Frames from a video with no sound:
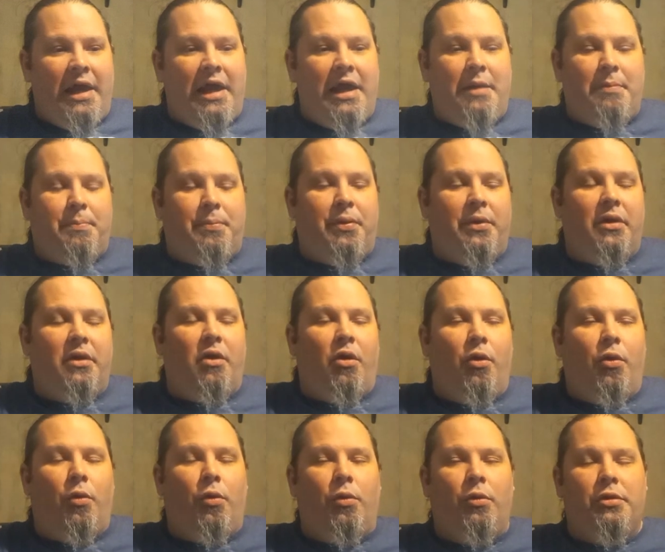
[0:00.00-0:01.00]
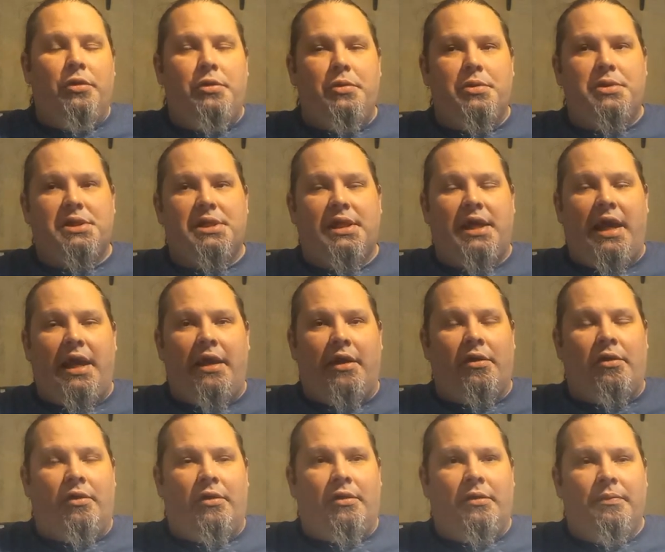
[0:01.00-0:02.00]
It put a whole new
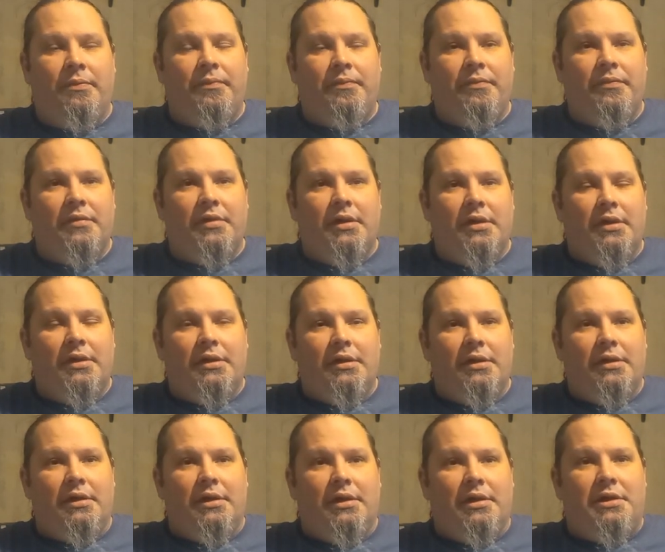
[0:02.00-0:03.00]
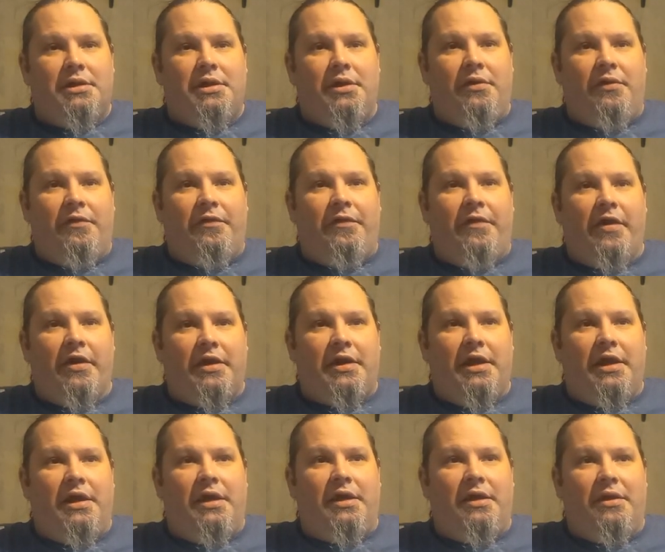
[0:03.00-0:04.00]
scale to
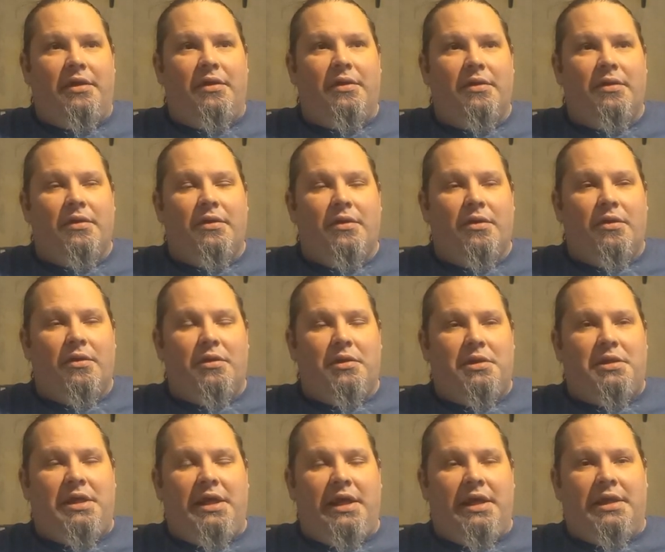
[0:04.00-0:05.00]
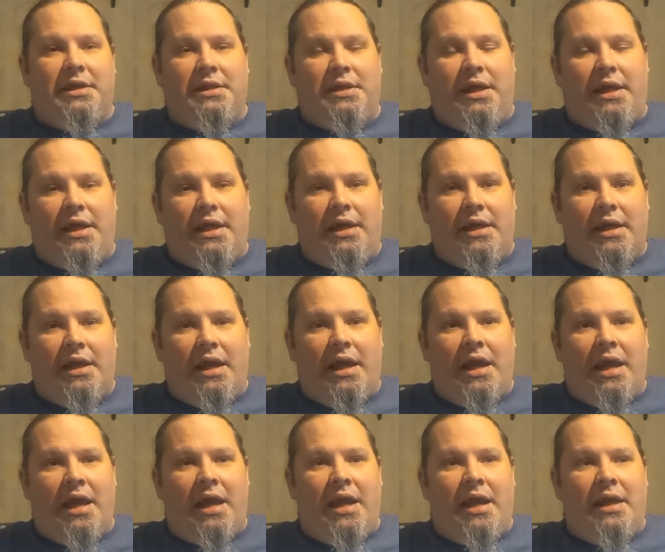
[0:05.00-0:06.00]
fucking D&D.
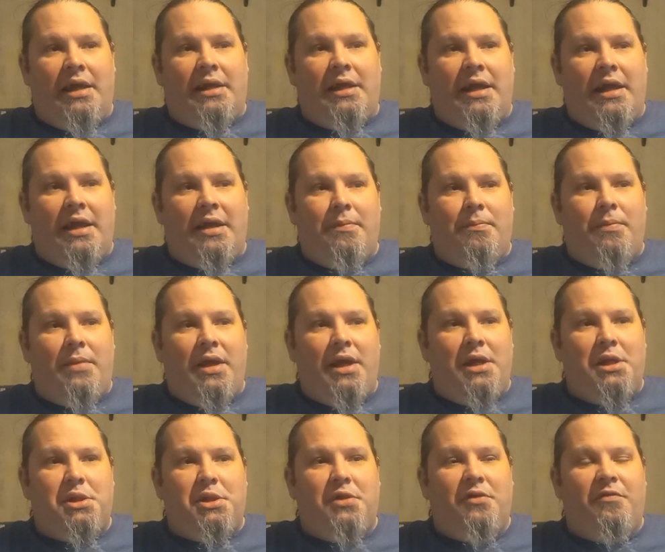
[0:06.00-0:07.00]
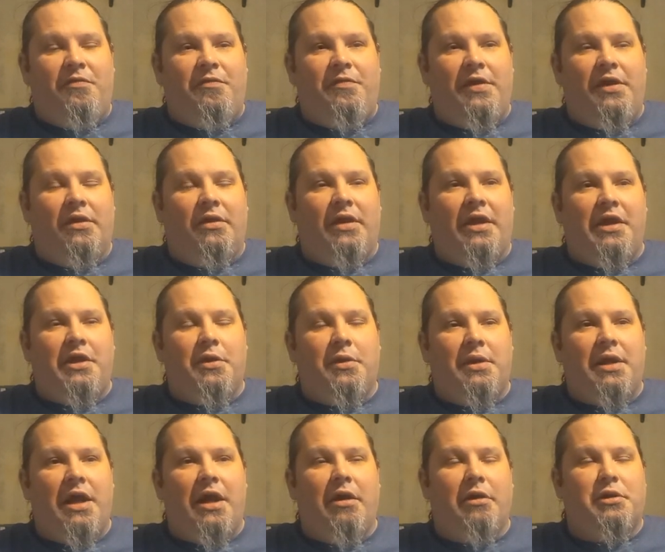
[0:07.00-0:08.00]
And it made you feel like your
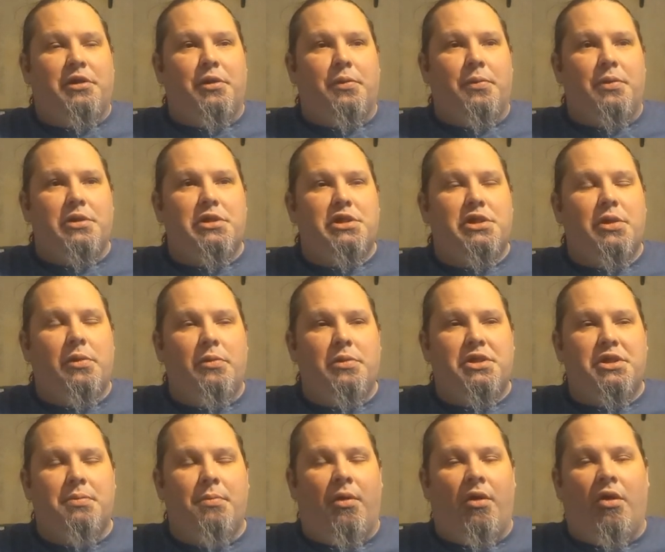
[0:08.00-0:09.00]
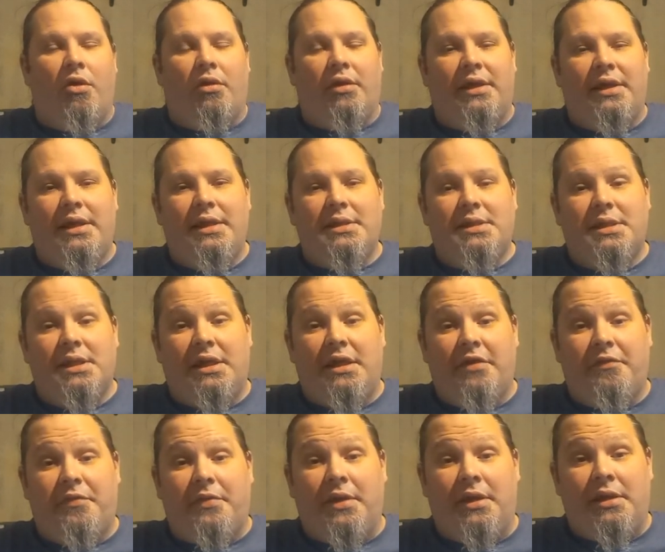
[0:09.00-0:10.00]
character was so small and
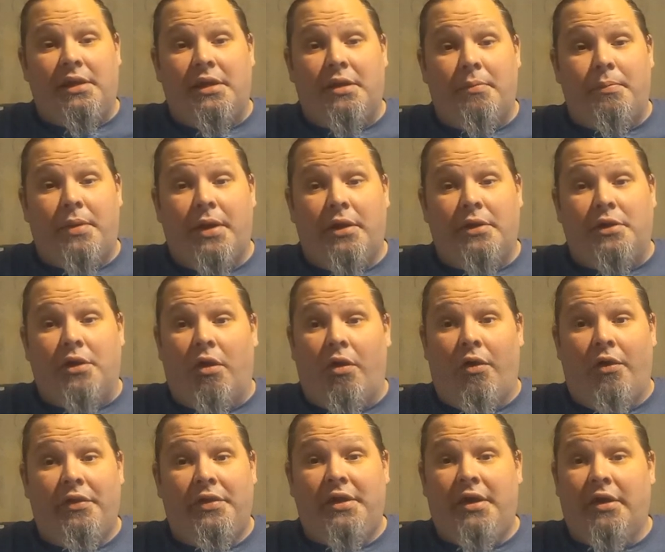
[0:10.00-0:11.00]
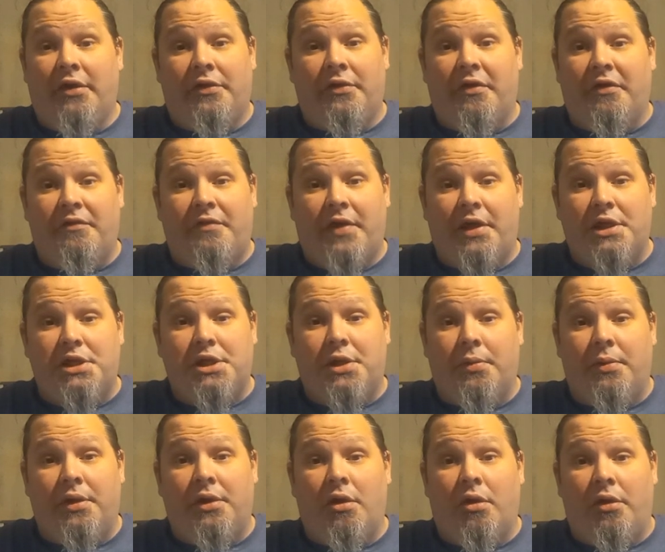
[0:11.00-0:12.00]
insignificant compared to all the other events
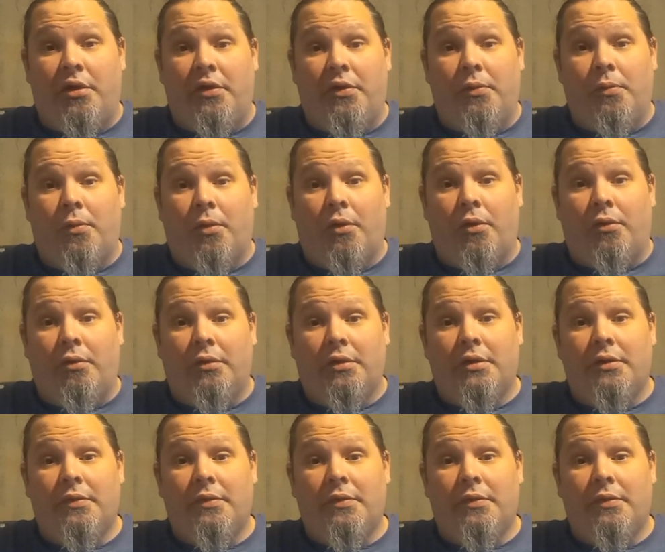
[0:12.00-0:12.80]
going on in the world.